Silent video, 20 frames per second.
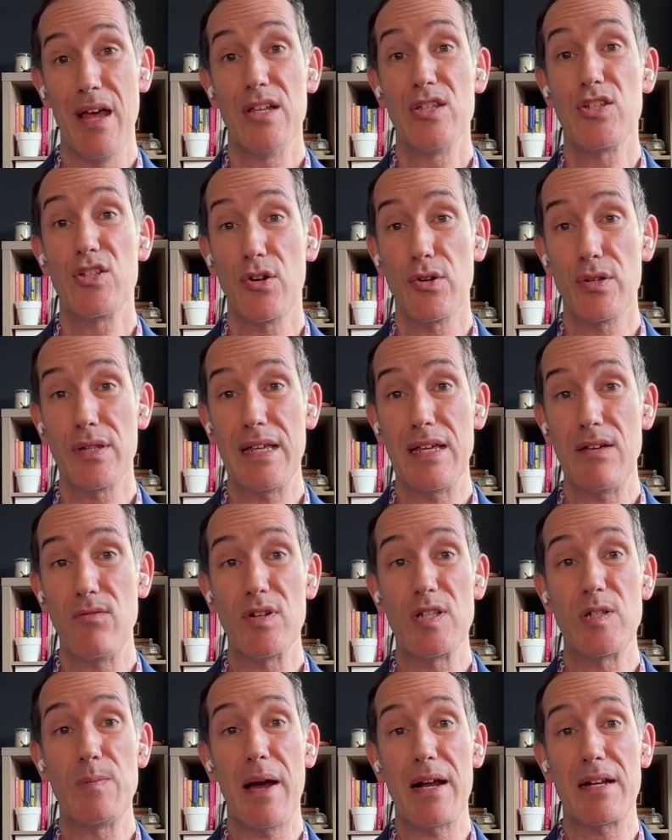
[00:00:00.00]
Certainly,
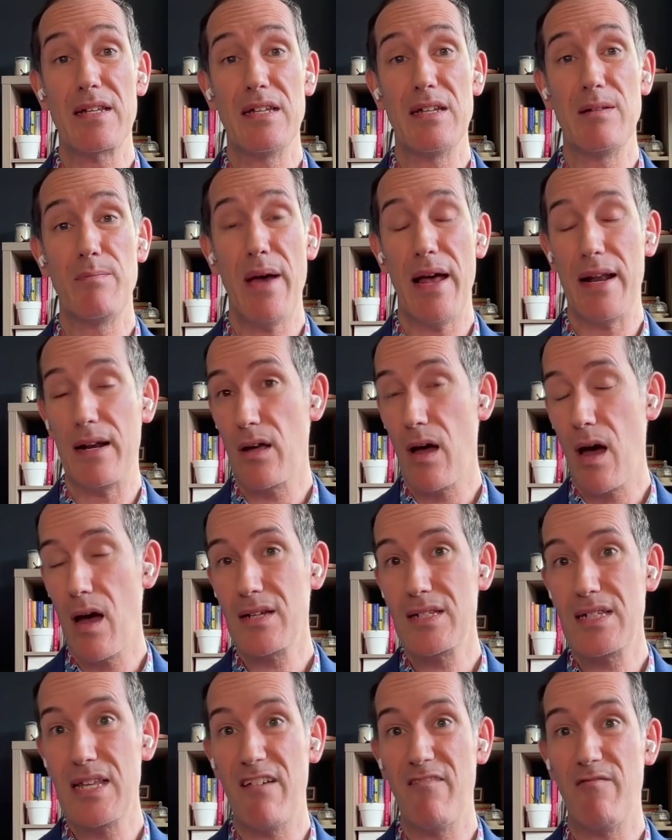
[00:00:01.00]
respected
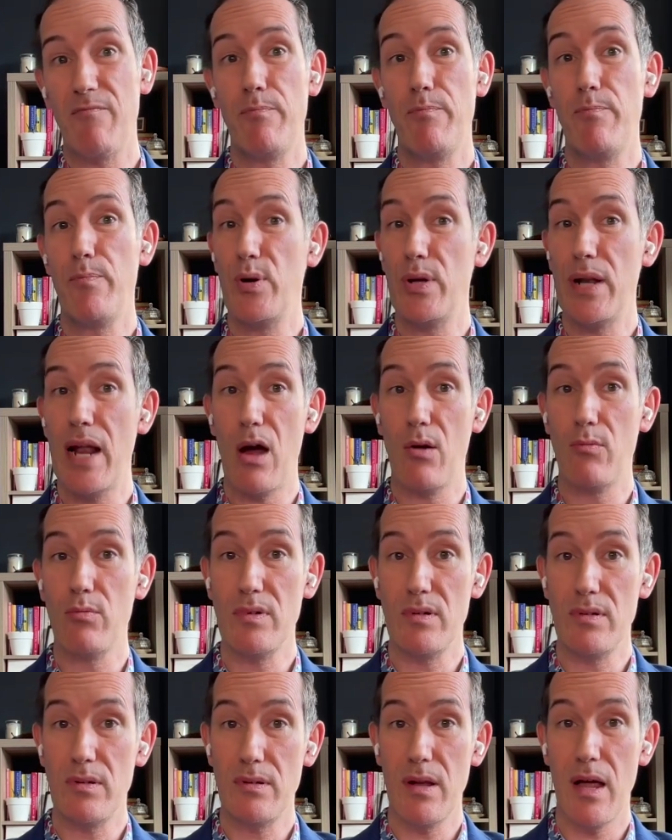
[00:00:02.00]
pedagogues have put
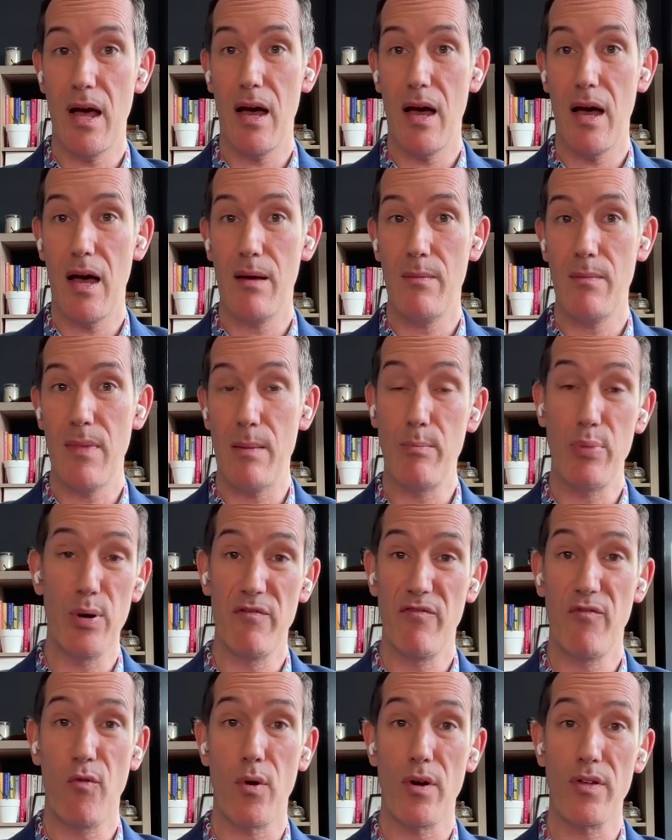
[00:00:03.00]
out and
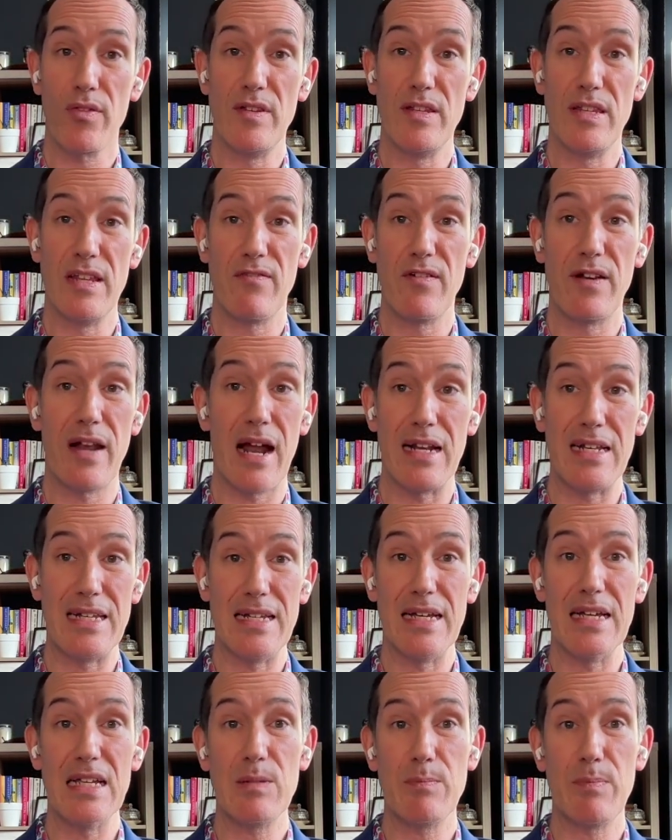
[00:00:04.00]
put forth different
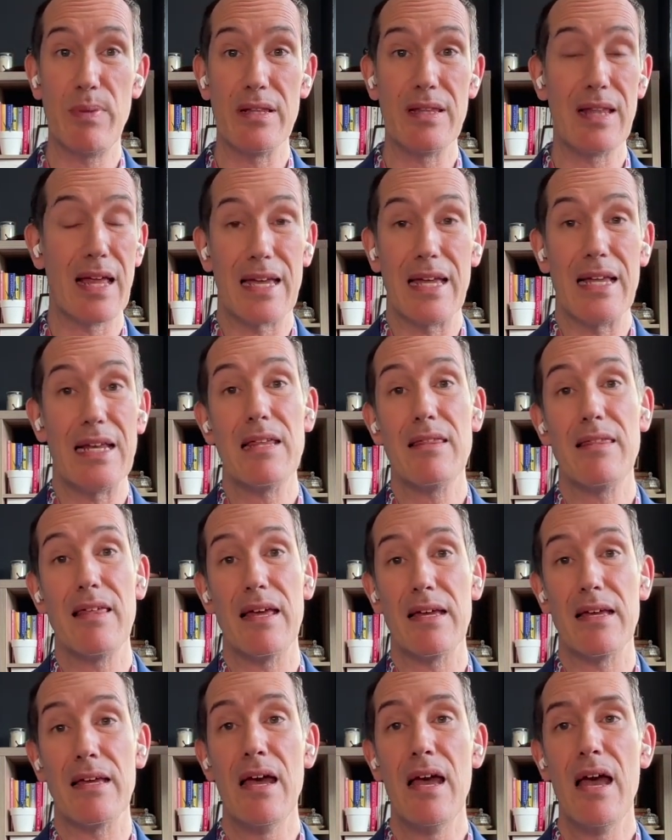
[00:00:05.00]
ideas, but like
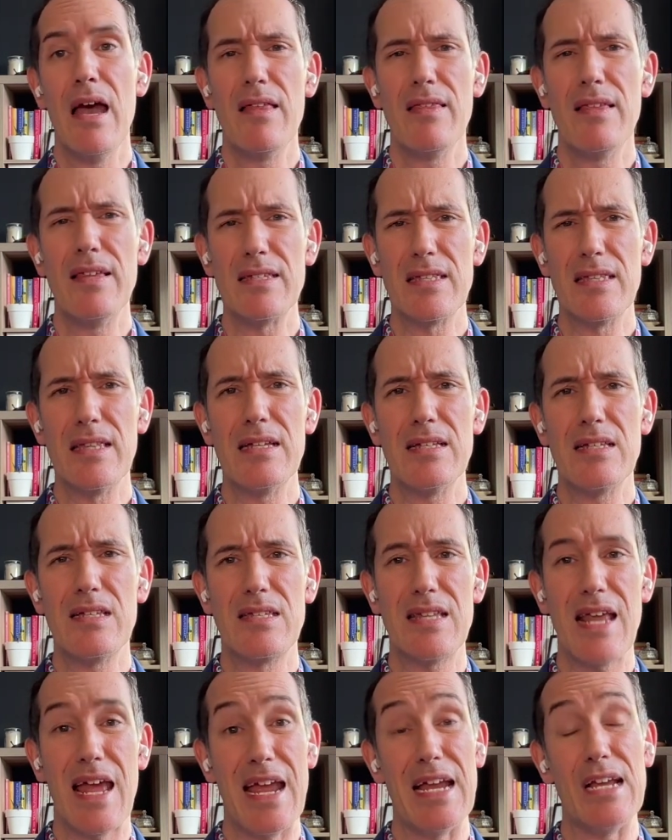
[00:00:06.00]
anything, these
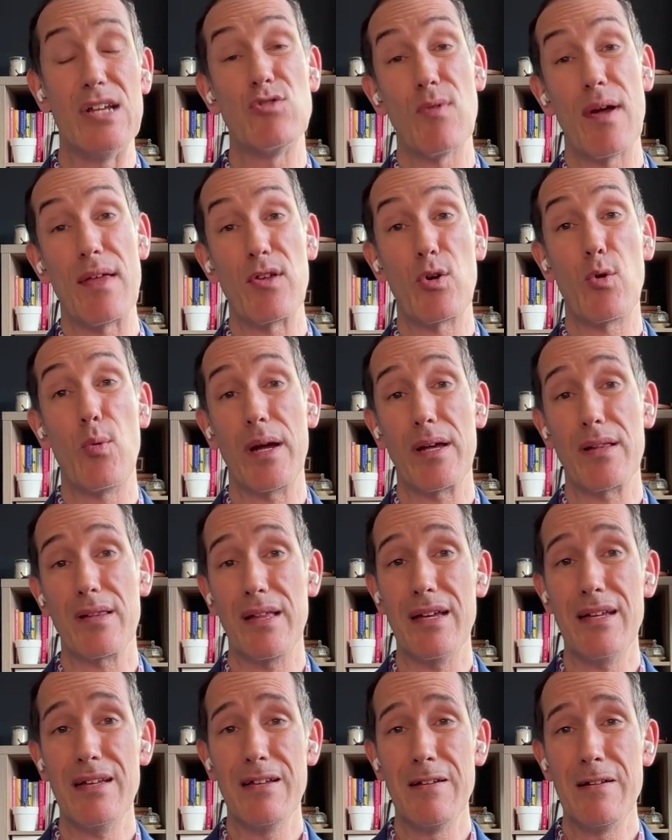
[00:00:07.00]
lists age rather
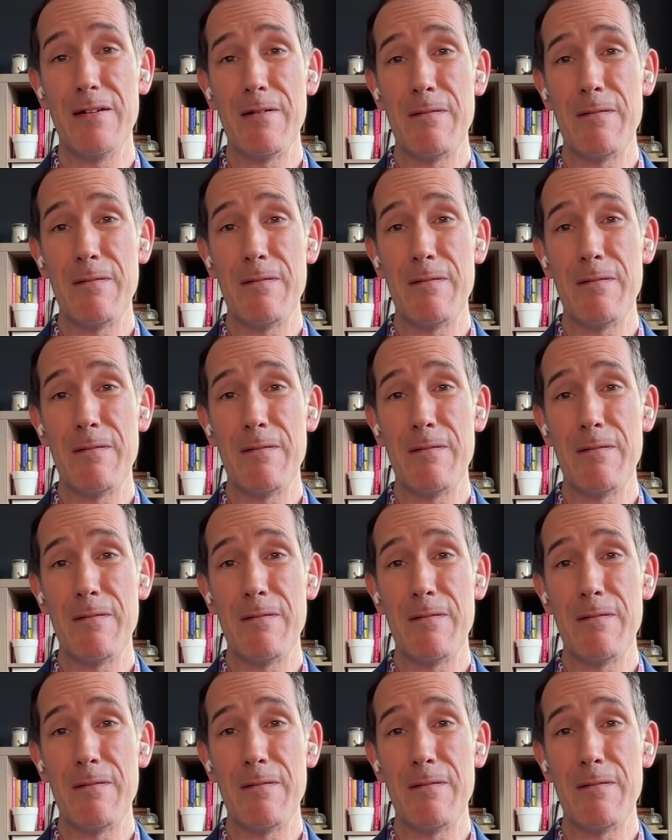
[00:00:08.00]
quickly.